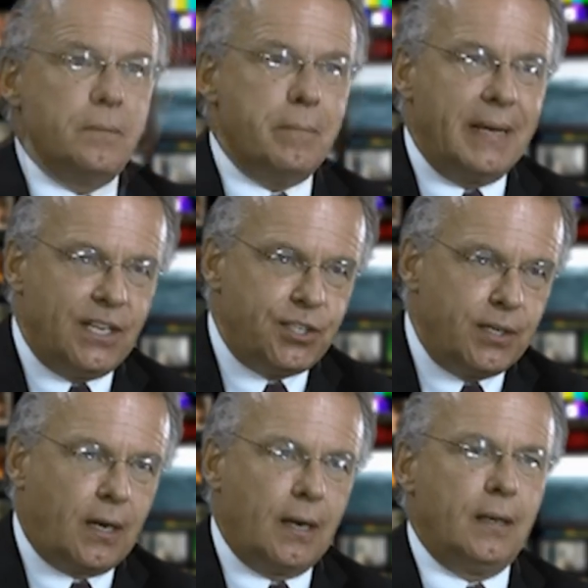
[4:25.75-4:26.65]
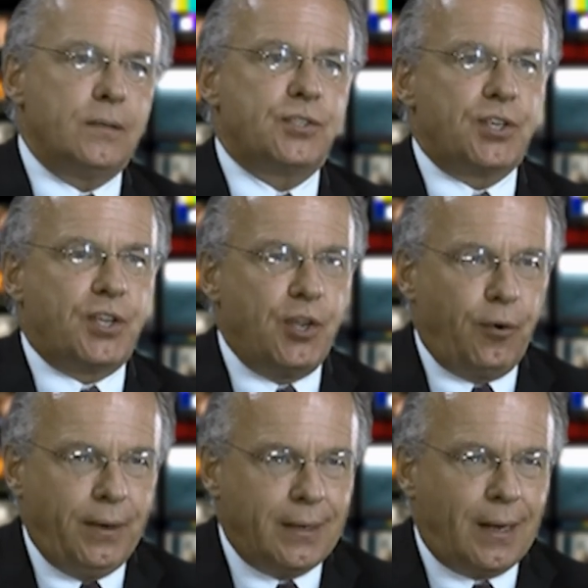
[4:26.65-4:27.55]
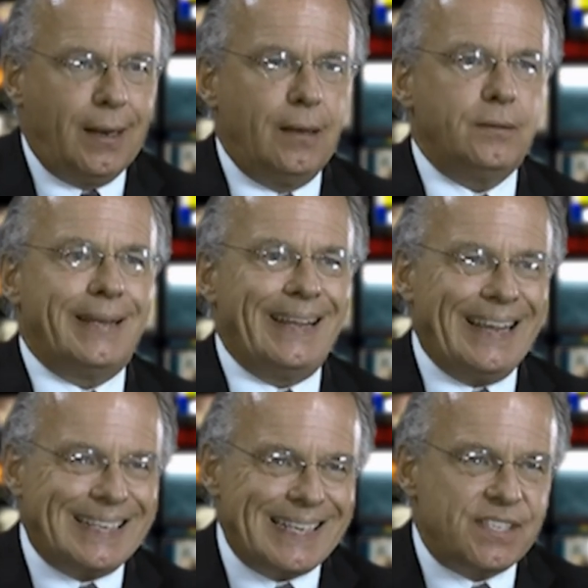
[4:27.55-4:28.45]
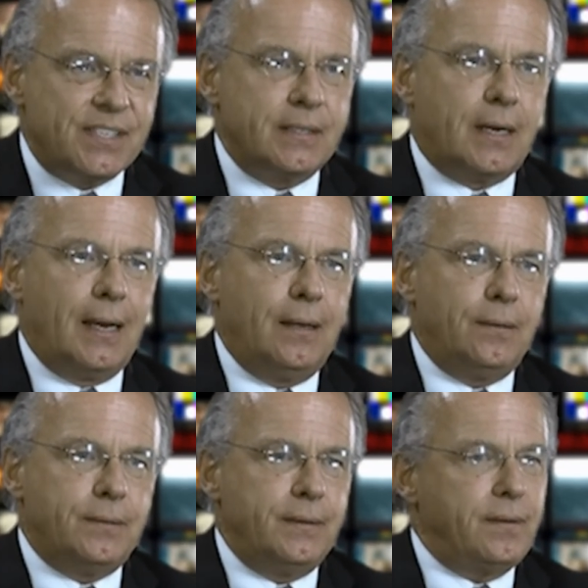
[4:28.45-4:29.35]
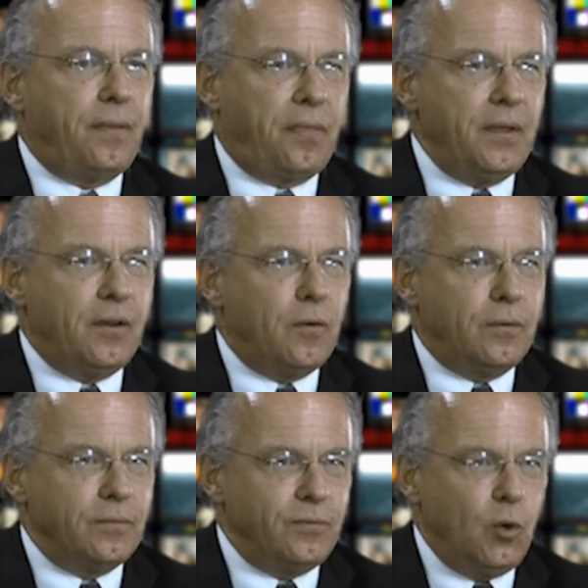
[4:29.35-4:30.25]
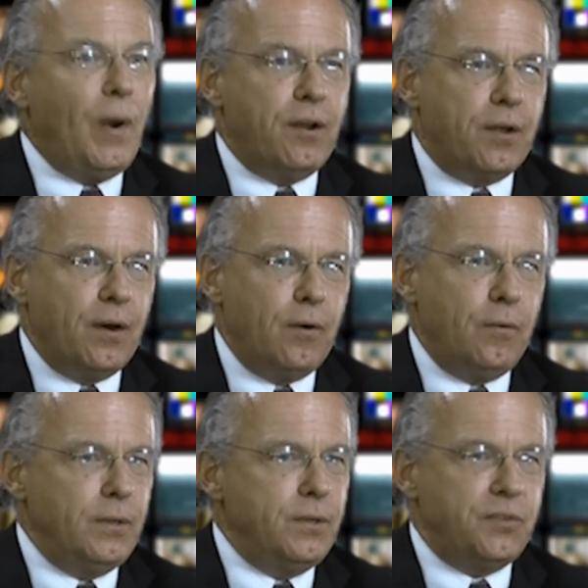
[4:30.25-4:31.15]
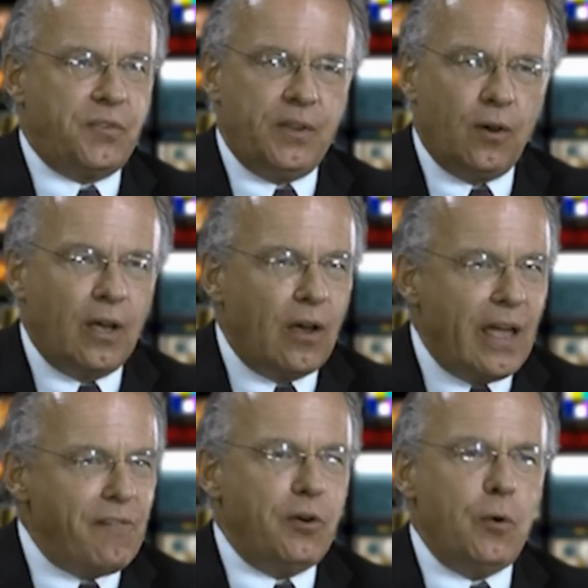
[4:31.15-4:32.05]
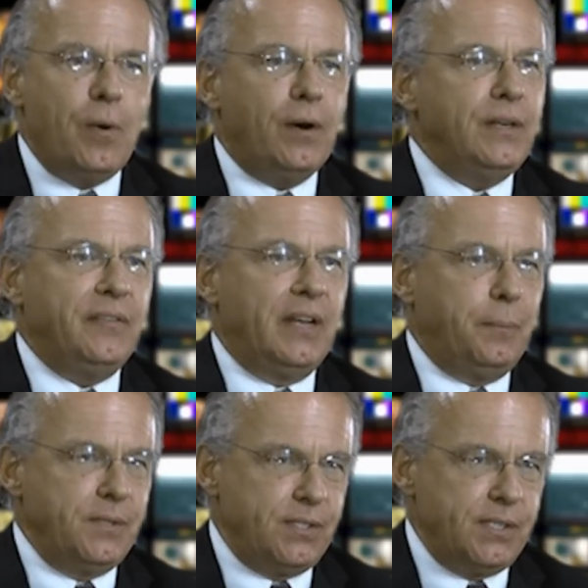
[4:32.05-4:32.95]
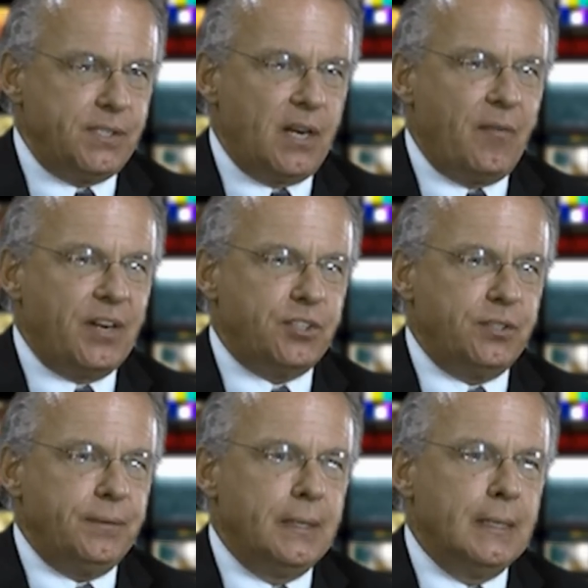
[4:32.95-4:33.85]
Managing the cloud, securing the cloud, accessing the cloud is, I think, the way to go. You see everywhere developments in this direction.